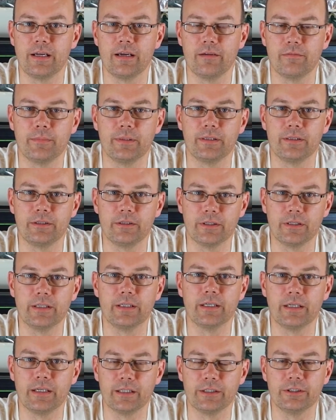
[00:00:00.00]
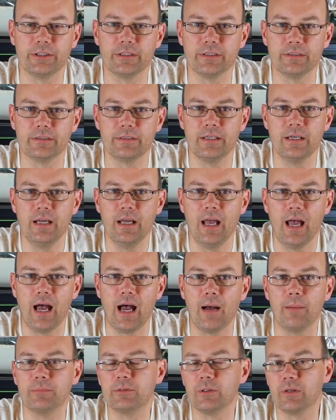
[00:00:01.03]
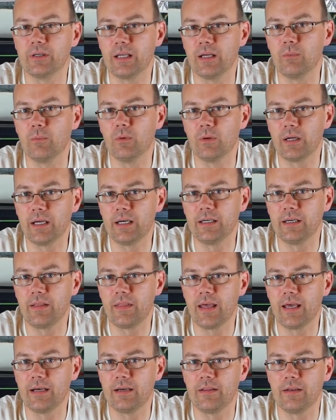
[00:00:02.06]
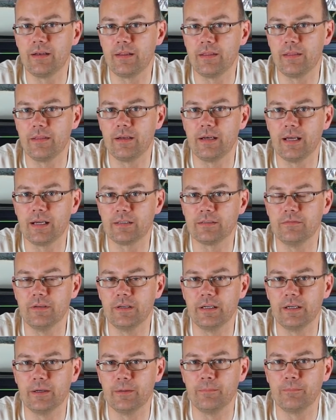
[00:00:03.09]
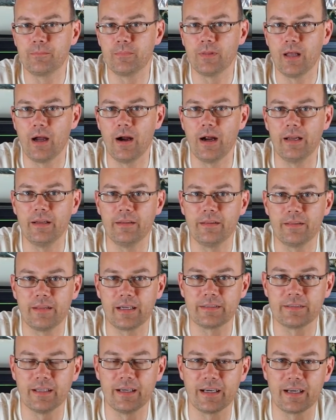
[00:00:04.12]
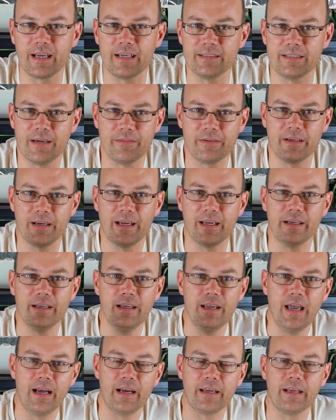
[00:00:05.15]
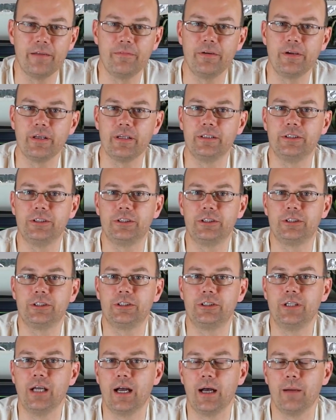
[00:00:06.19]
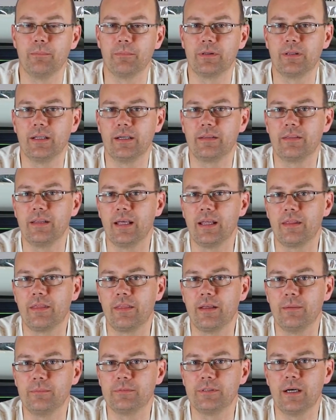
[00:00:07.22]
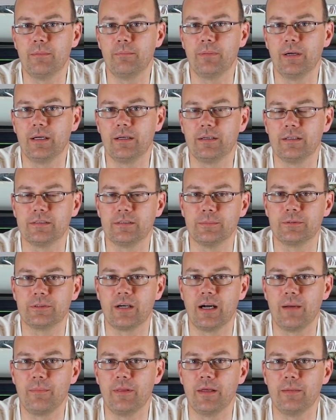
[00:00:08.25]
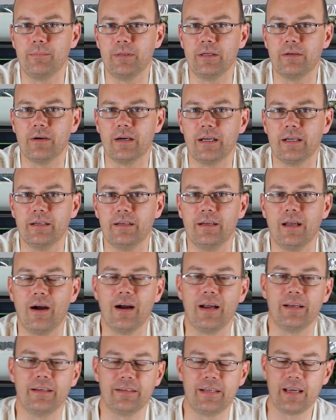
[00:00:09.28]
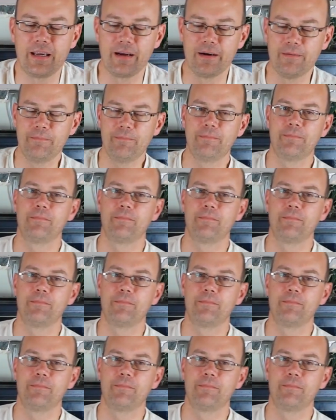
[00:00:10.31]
you have them in good conditions. So again, we'll get into that in the next video. Alright, thanks a lot guys. Have a good night. Again, if you could click that thumbs up button or subscribe, that'd be great. Alright, take care.